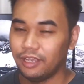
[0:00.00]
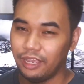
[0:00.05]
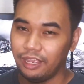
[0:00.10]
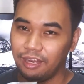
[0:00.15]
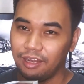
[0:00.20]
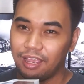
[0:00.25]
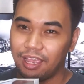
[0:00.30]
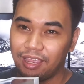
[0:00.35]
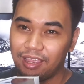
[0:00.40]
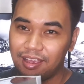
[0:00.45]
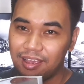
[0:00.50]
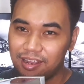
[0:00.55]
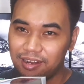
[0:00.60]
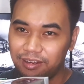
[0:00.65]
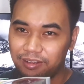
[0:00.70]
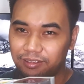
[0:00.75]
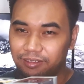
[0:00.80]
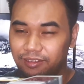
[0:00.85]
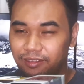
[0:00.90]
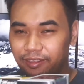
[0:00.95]
and I got
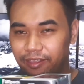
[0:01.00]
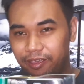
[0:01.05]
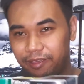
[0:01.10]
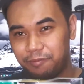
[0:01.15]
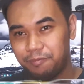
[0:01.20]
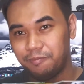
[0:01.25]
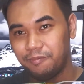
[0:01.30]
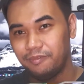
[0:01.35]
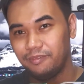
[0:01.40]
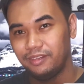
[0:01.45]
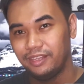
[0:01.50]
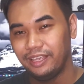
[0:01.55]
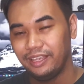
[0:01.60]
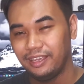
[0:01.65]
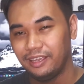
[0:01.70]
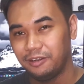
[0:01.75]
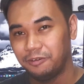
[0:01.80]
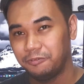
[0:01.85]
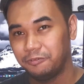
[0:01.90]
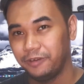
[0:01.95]
them like
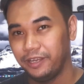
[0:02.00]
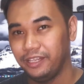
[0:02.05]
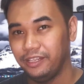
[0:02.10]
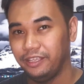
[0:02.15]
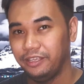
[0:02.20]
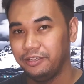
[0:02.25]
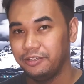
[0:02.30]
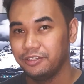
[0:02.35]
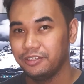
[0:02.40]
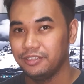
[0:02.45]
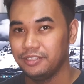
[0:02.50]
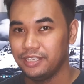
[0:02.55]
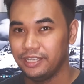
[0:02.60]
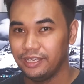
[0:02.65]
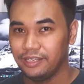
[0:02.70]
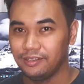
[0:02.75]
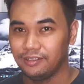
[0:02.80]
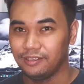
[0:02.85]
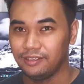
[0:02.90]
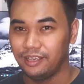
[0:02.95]
at a really good
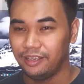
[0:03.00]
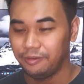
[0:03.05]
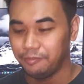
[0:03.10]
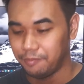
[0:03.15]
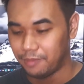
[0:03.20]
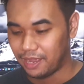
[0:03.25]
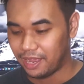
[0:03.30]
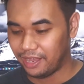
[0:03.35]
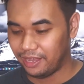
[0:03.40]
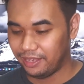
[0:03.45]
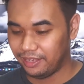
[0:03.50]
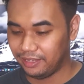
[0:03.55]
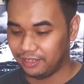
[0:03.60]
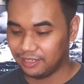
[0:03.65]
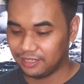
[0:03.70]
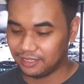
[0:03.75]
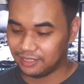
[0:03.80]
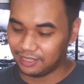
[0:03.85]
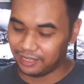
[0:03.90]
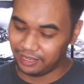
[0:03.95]
deal at Buyee,
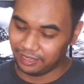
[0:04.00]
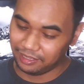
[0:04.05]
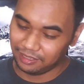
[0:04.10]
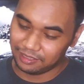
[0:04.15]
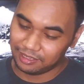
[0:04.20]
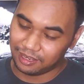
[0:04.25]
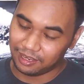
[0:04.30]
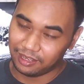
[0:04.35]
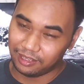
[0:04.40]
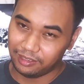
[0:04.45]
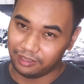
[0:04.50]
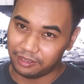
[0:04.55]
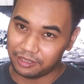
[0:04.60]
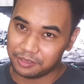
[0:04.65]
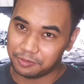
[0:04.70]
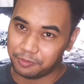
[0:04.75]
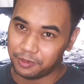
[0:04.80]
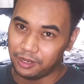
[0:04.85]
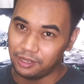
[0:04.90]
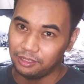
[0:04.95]
because like they're
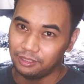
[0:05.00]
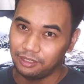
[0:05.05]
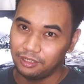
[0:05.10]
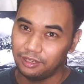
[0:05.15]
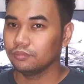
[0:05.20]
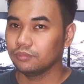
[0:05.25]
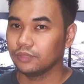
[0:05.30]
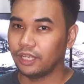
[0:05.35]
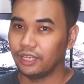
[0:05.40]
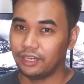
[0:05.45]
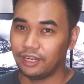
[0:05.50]
smaller, and